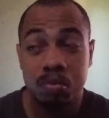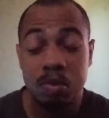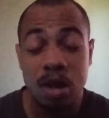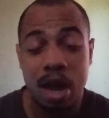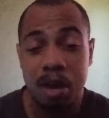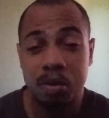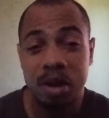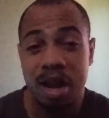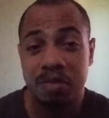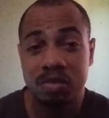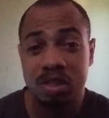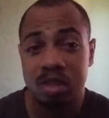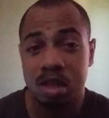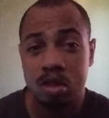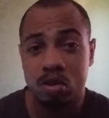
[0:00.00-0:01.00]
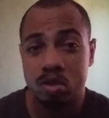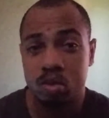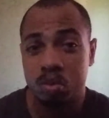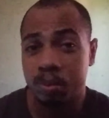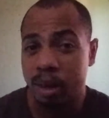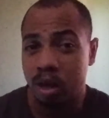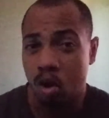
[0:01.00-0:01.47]
I would have to say those were
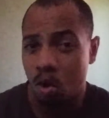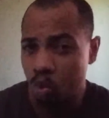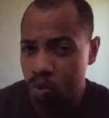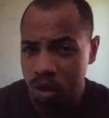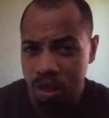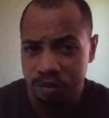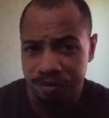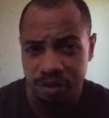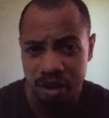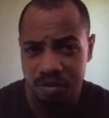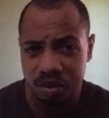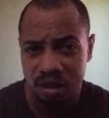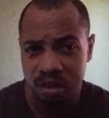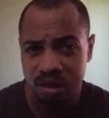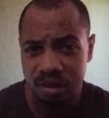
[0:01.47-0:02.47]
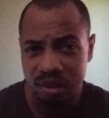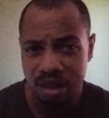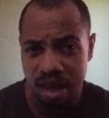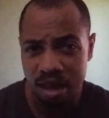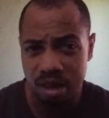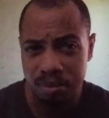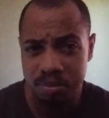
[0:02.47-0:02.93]
my only favorite
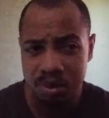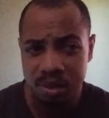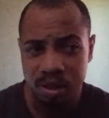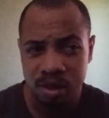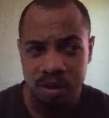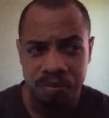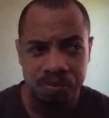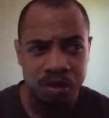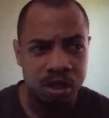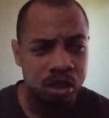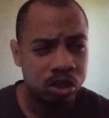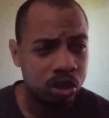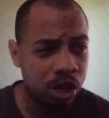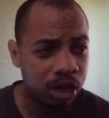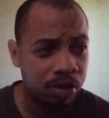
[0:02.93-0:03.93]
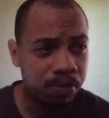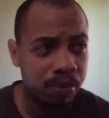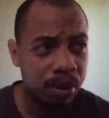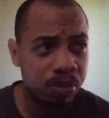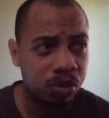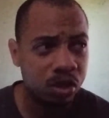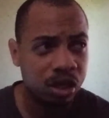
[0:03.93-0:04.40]
games. Chain of
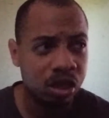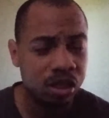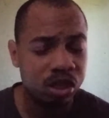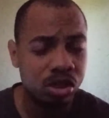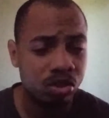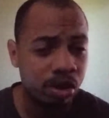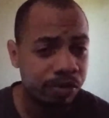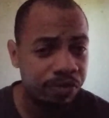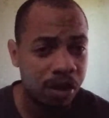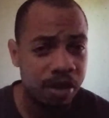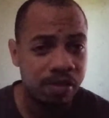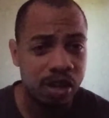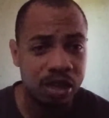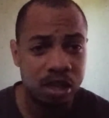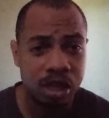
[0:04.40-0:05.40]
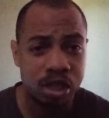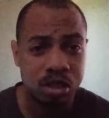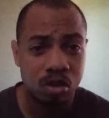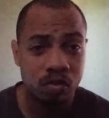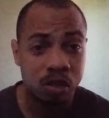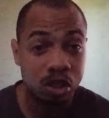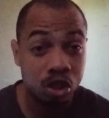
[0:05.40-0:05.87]
Memories, 358 Days
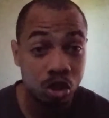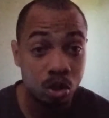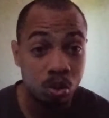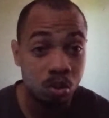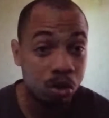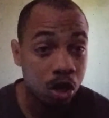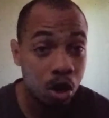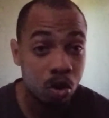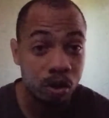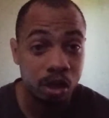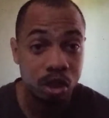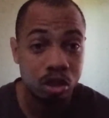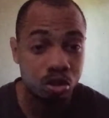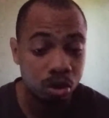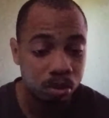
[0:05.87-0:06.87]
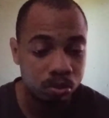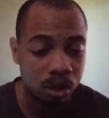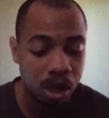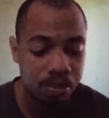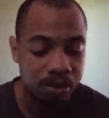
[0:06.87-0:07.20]
Over 2, Coded, Dream Drop